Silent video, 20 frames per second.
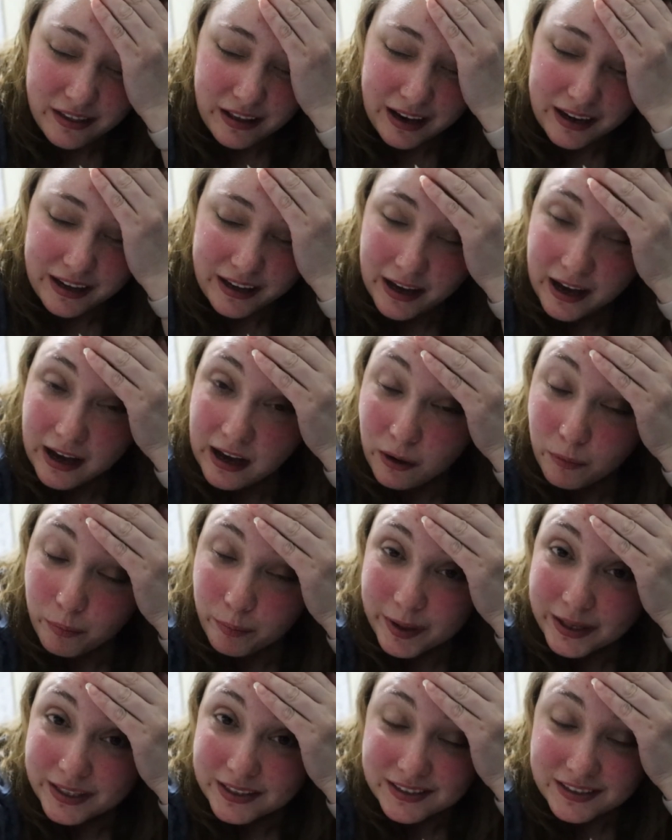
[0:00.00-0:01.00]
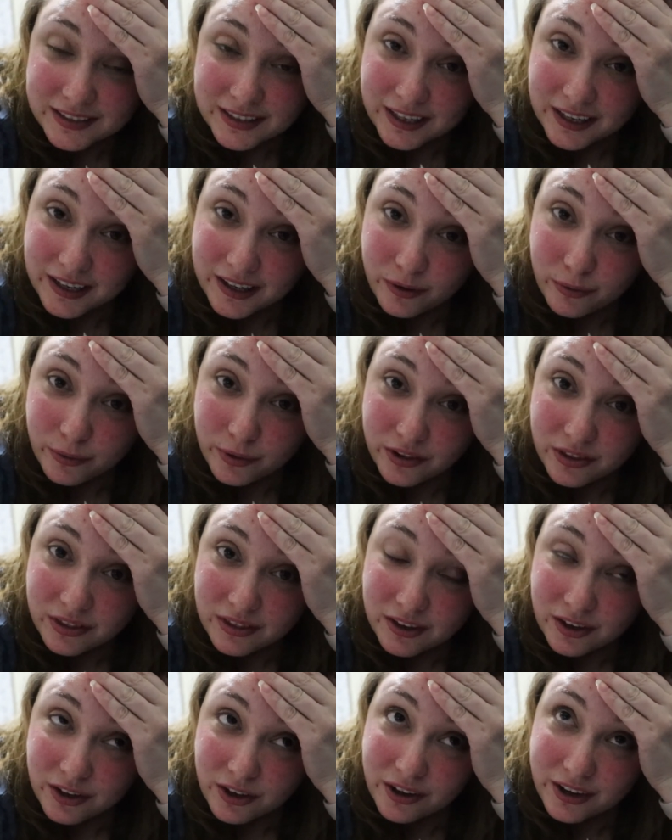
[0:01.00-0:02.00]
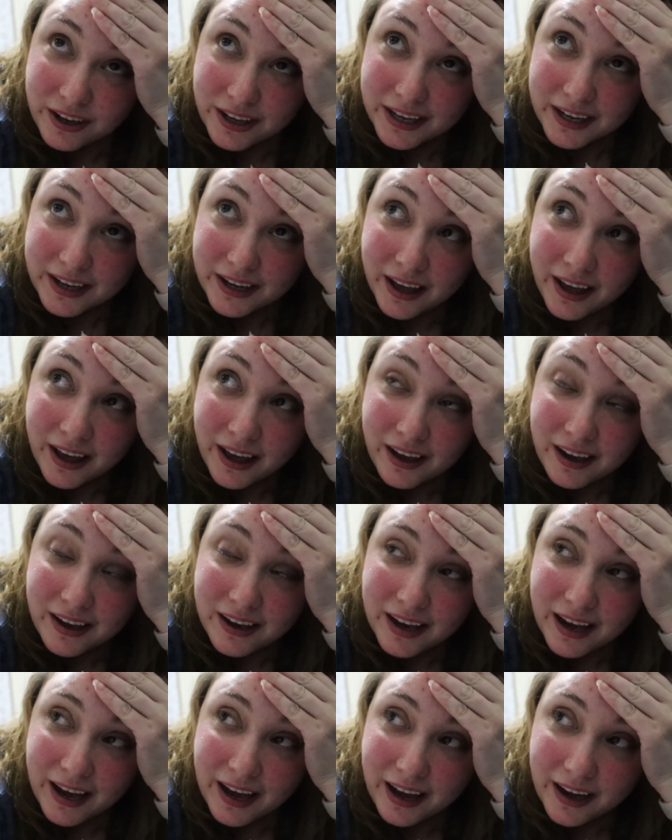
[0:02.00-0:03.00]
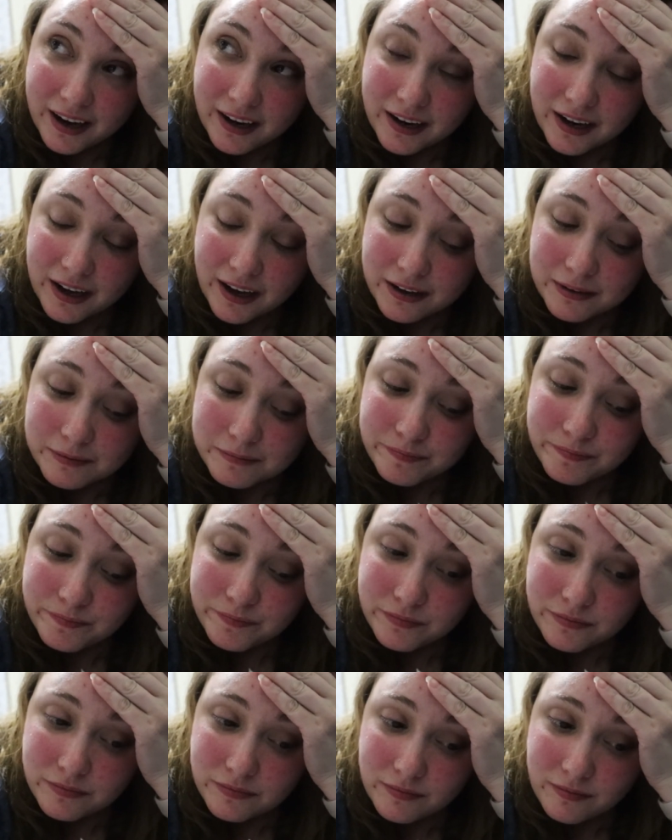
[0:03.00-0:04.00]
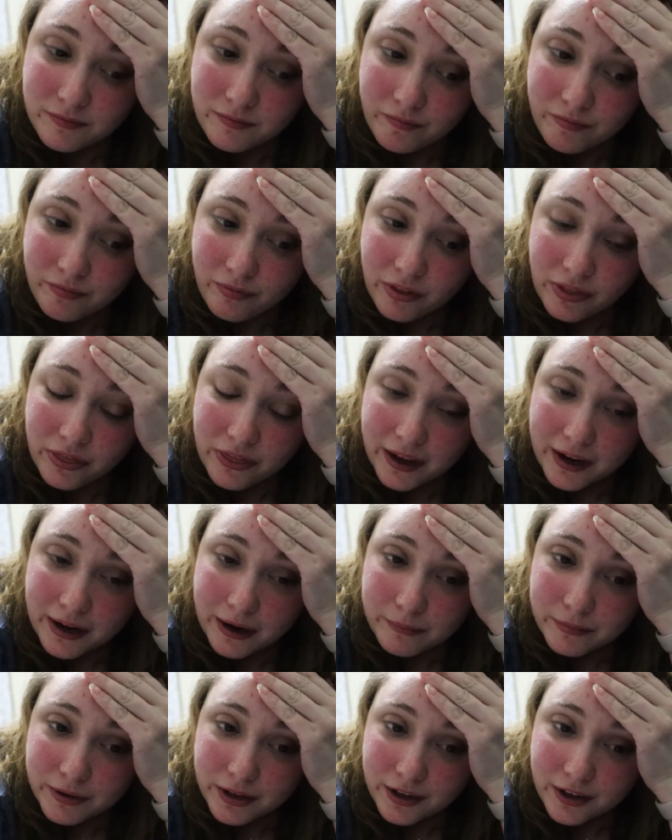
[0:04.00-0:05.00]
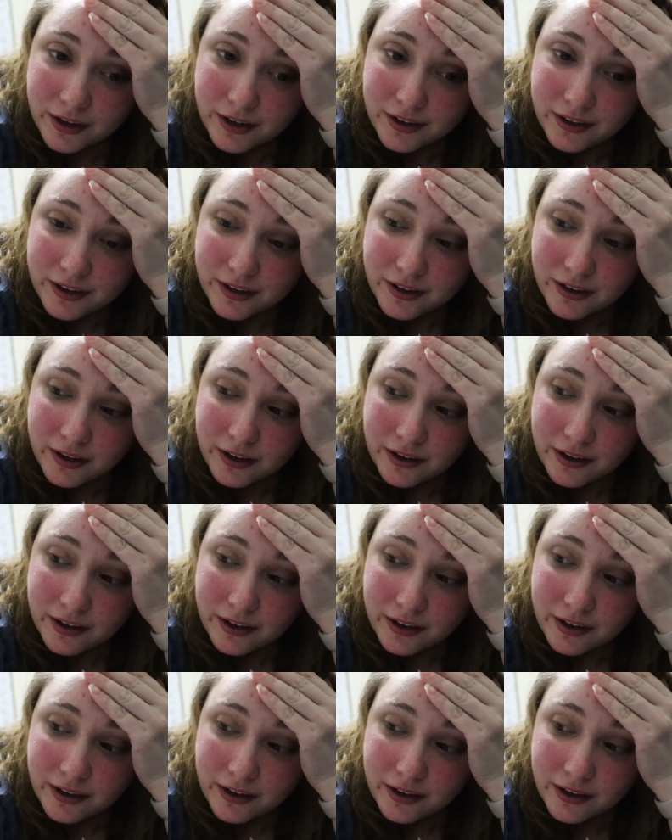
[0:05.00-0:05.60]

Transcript: any help is needed with the cooking, and um, then I'm gonna.